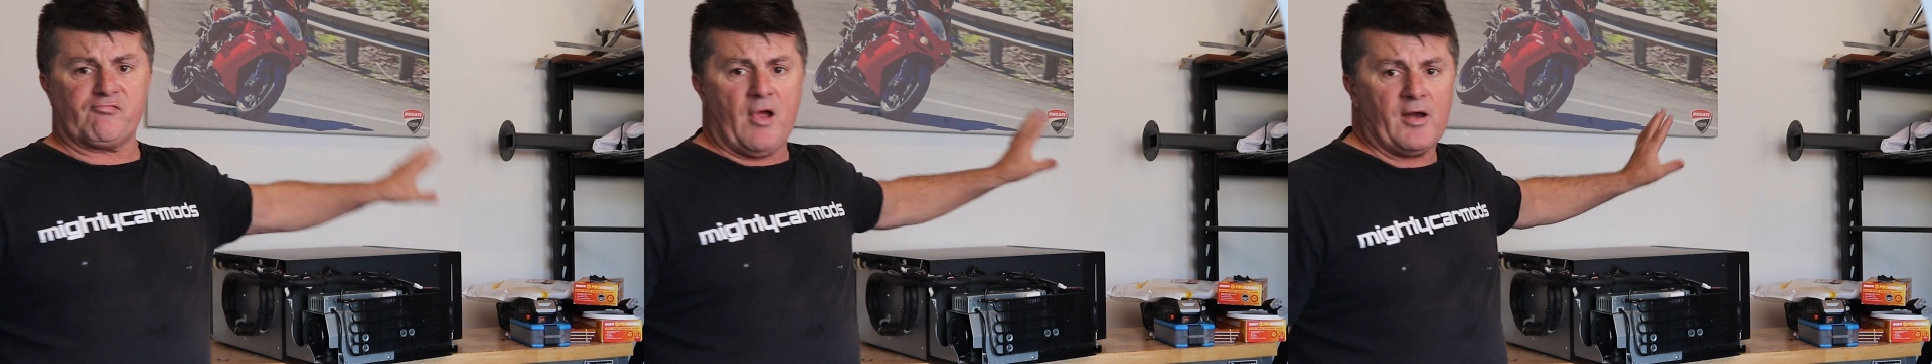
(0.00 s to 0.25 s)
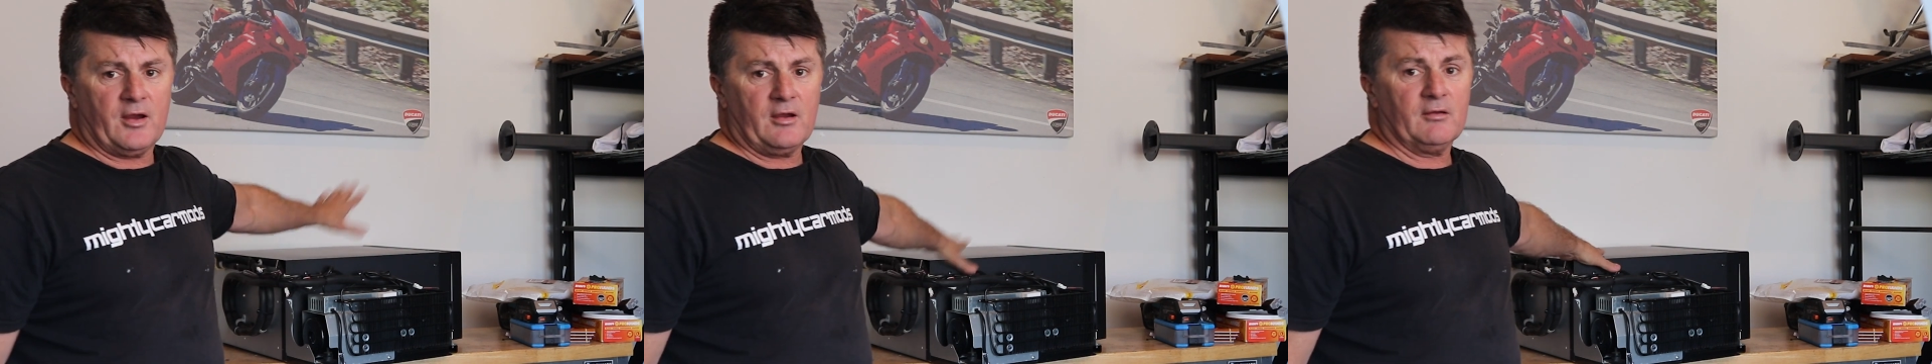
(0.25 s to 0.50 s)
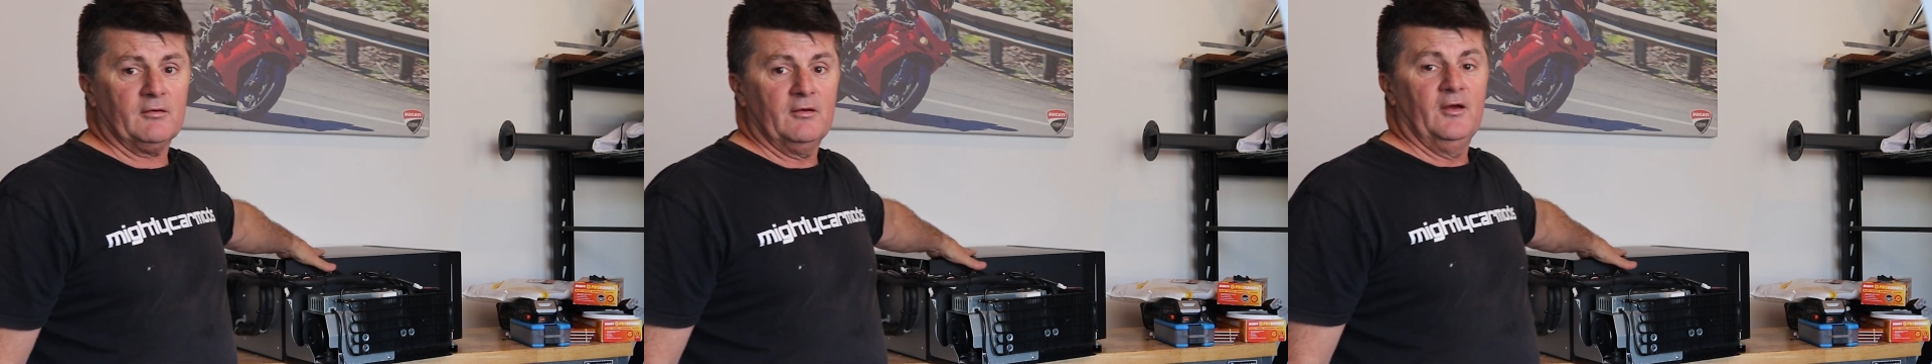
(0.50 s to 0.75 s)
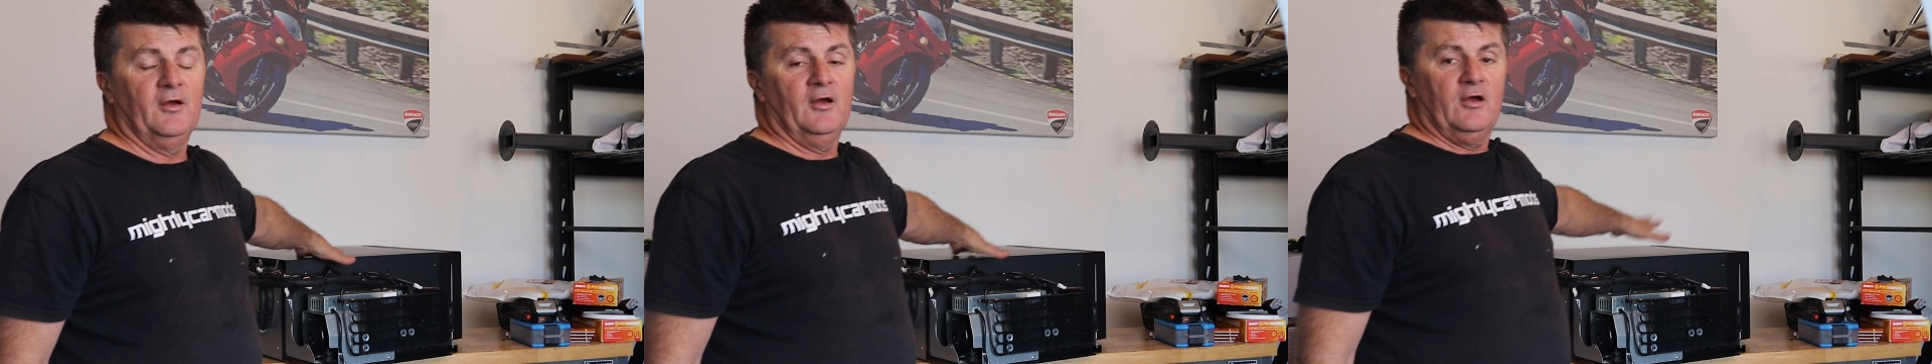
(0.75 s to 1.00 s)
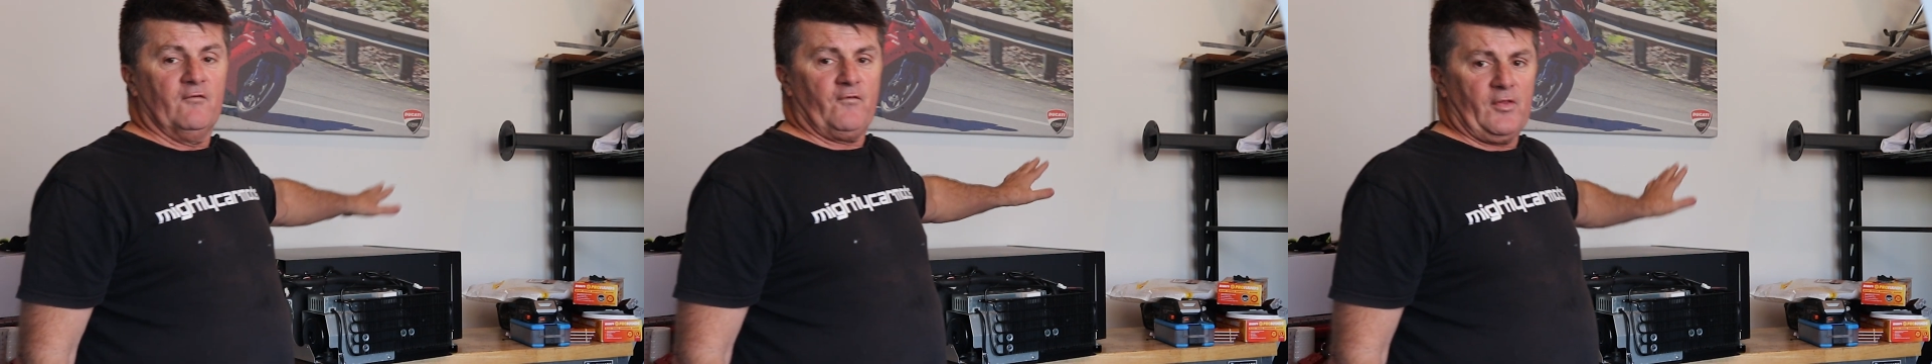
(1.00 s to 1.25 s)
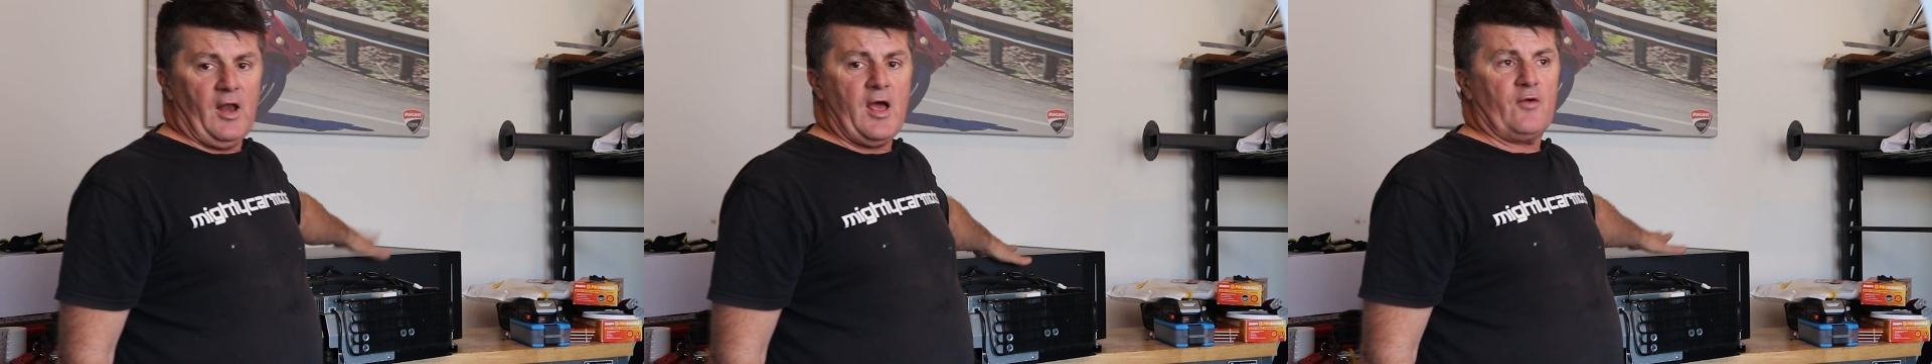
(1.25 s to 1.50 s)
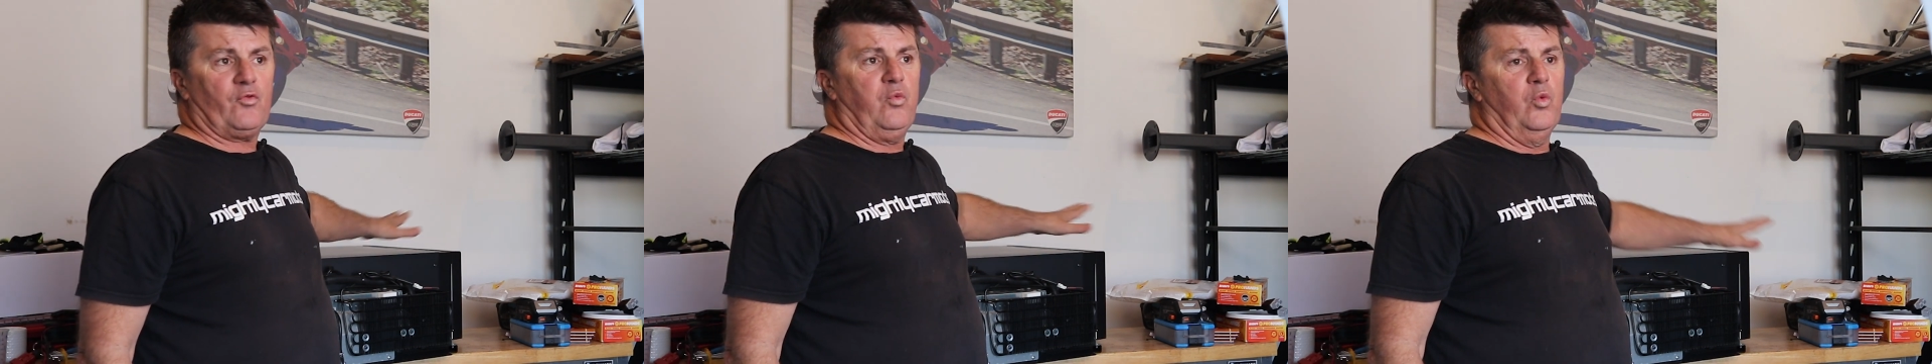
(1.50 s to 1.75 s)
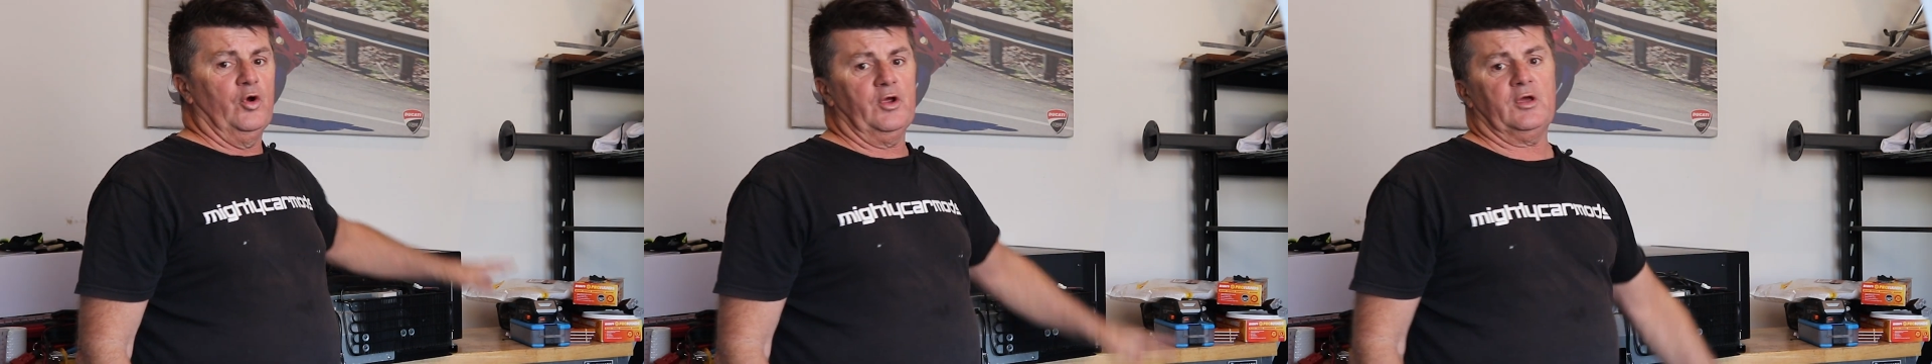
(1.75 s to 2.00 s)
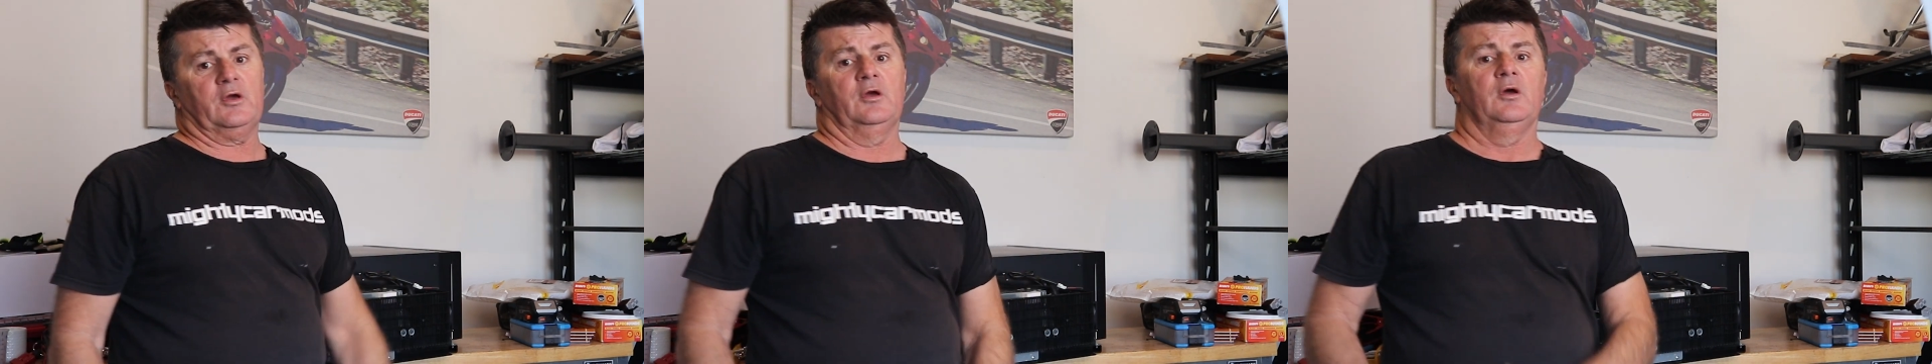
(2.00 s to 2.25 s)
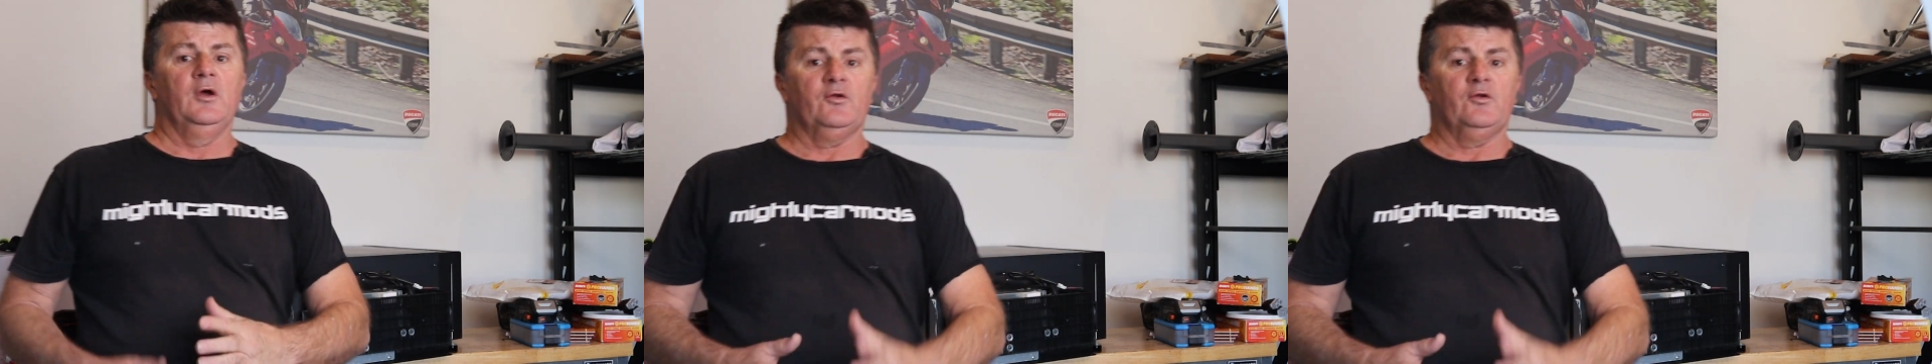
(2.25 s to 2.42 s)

running for the last week